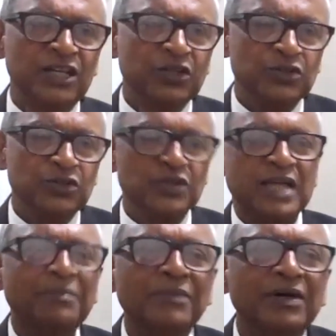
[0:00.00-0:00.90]
So
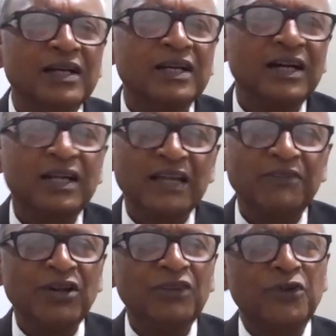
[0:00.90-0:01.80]
some
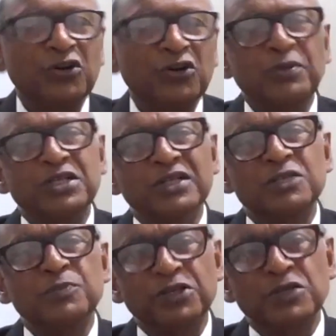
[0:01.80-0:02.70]
level of automation is
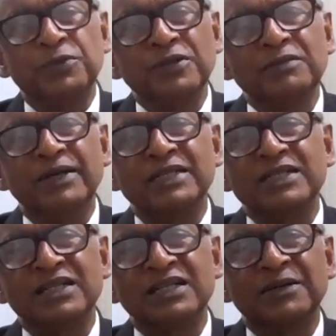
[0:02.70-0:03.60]
possible, but
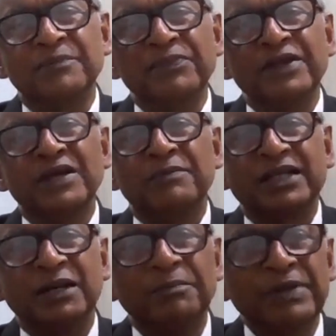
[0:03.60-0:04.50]

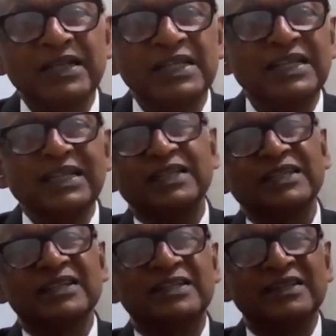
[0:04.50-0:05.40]
completely
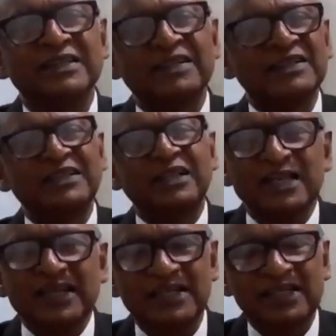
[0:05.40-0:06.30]

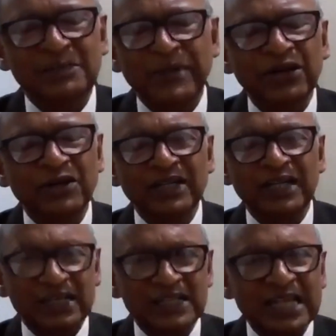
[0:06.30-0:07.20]
depending on it,
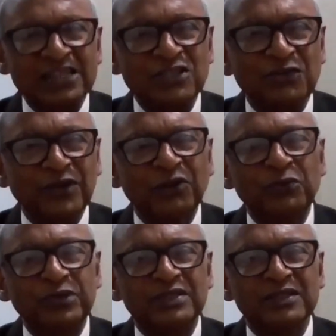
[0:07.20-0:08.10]
at least as of now,
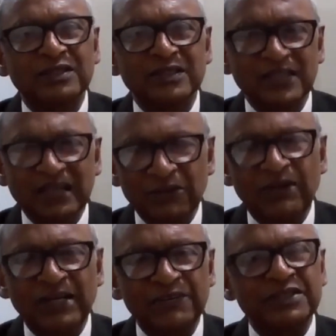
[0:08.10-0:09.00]
with the level
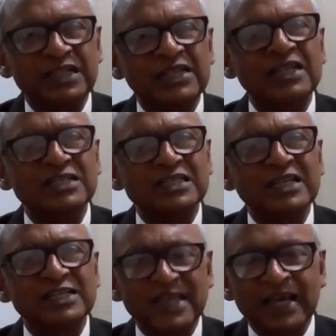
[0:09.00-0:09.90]
of artificial intelligence
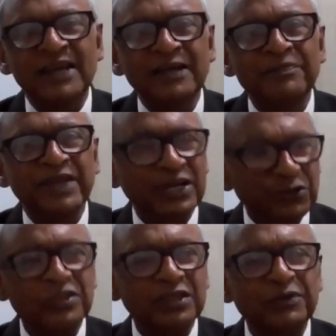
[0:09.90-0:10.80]
that is there, I
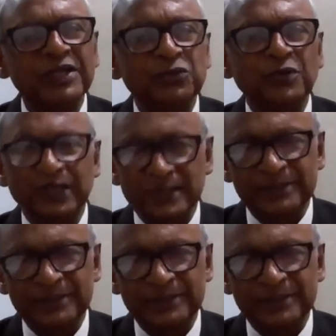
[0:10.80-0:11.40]
don't think we can do it.